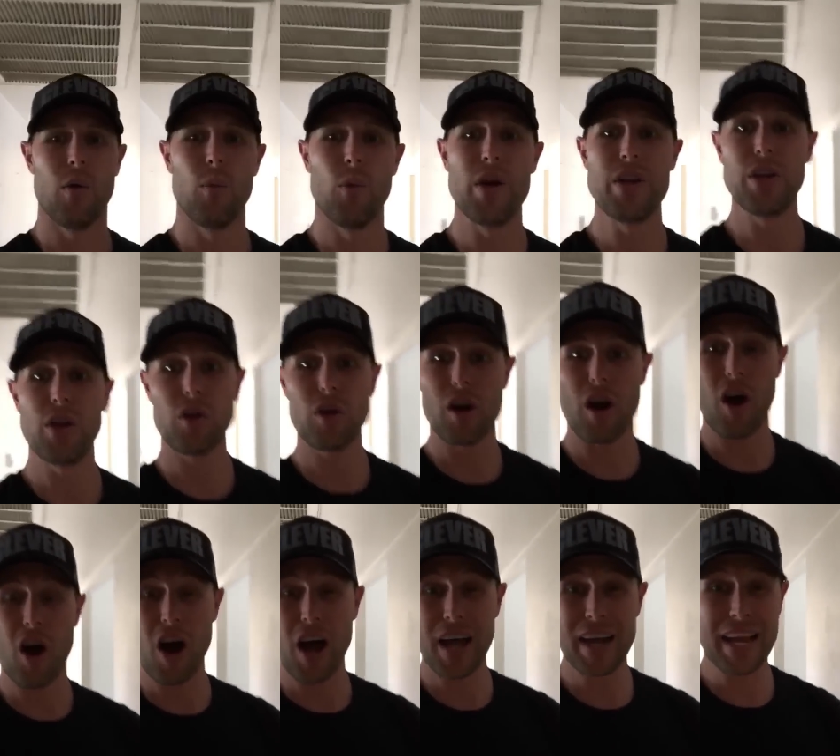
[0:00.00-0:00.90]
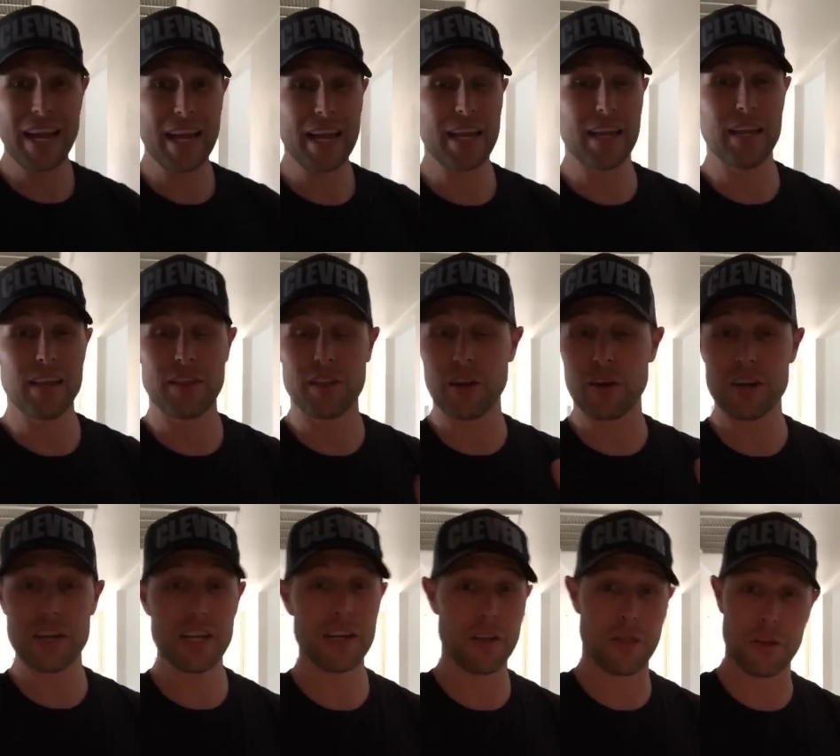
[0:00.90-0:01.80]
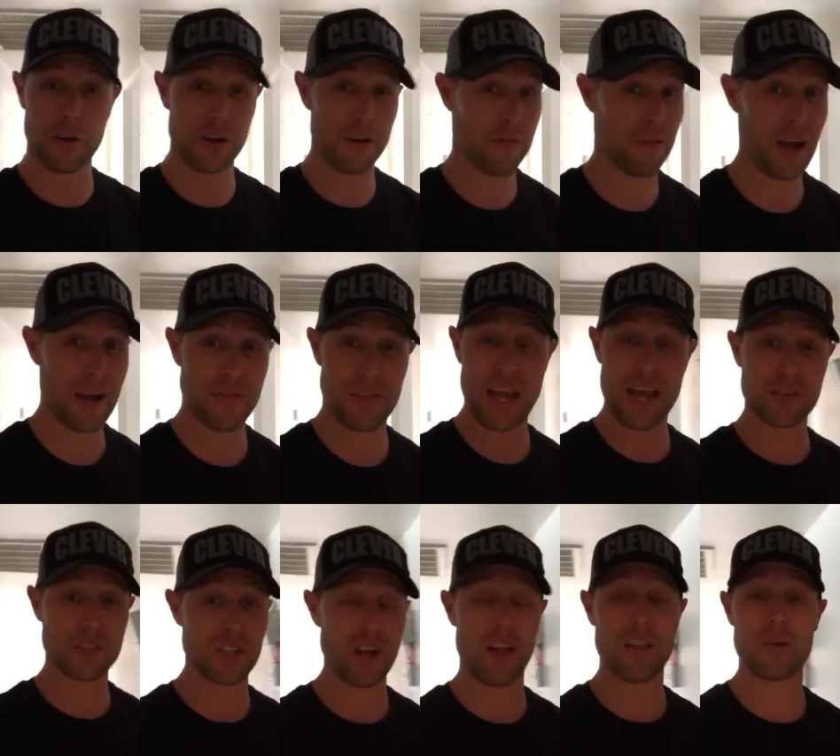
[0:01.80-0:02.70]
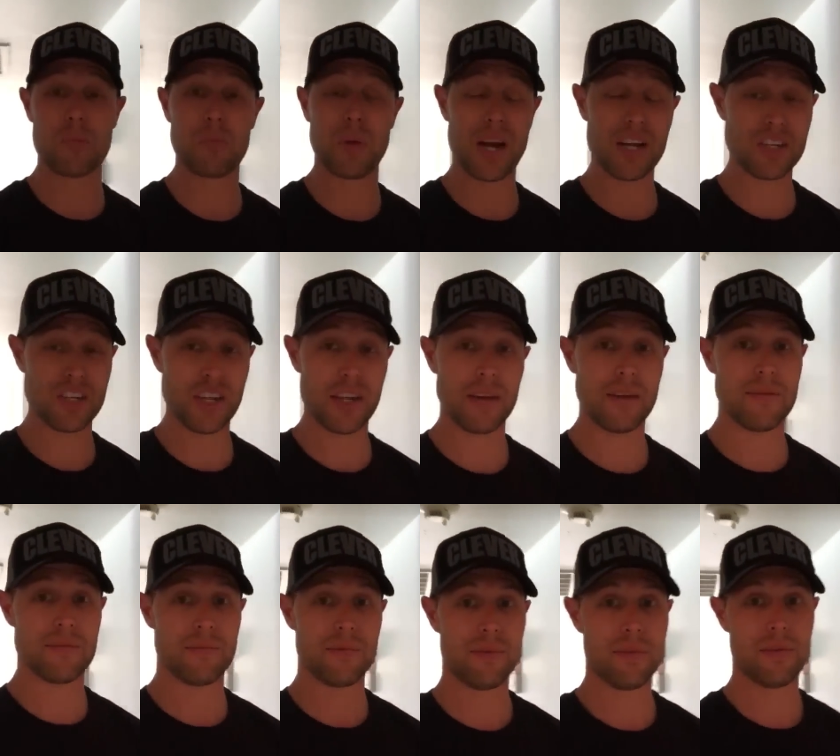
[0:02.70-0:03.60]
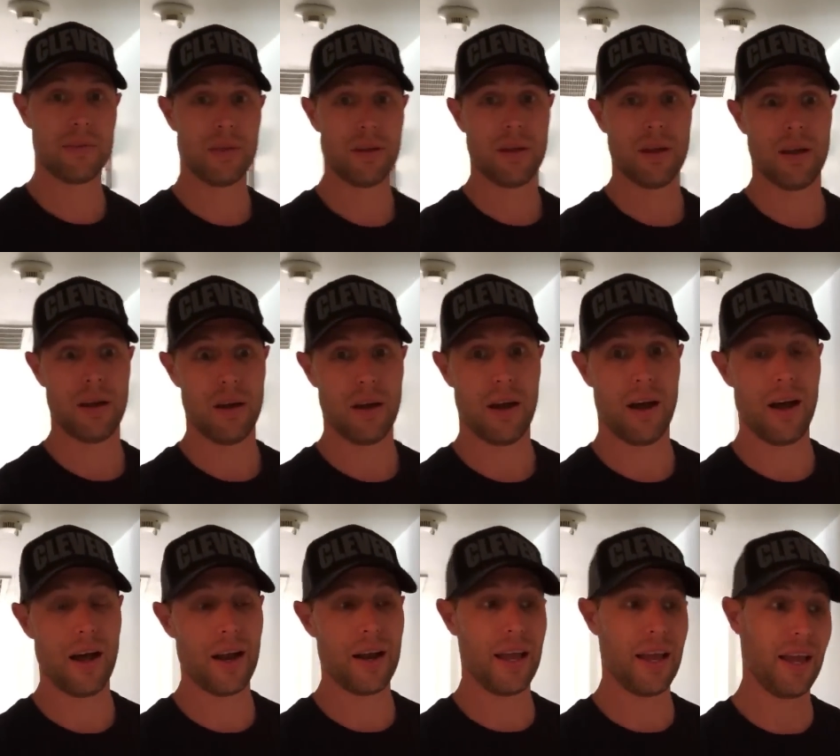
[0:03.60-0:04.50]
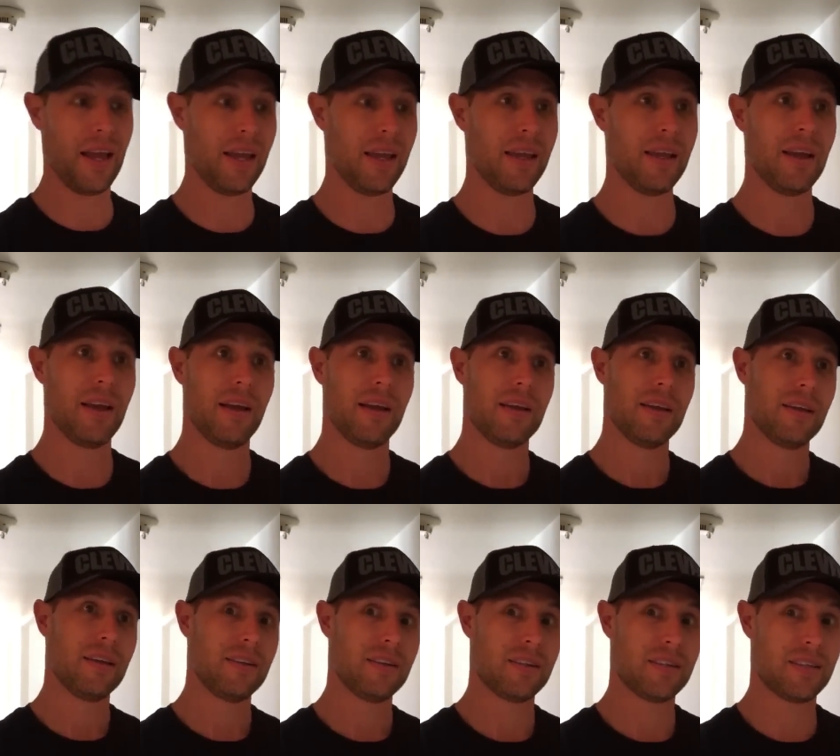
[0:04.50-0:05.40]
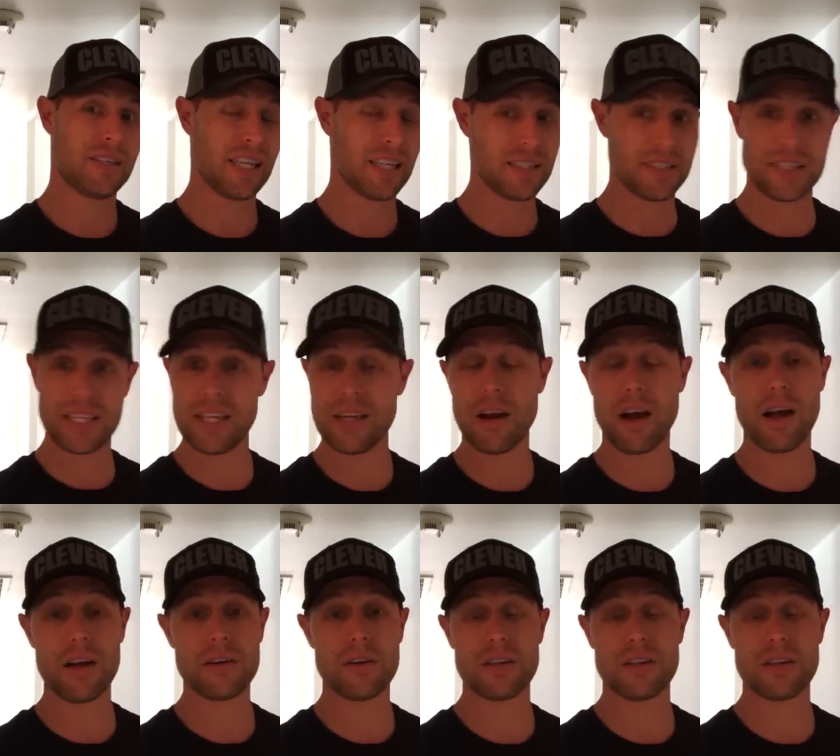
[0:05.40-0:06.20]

when you're on a $30,000 to $35,000 budget on a 1,600,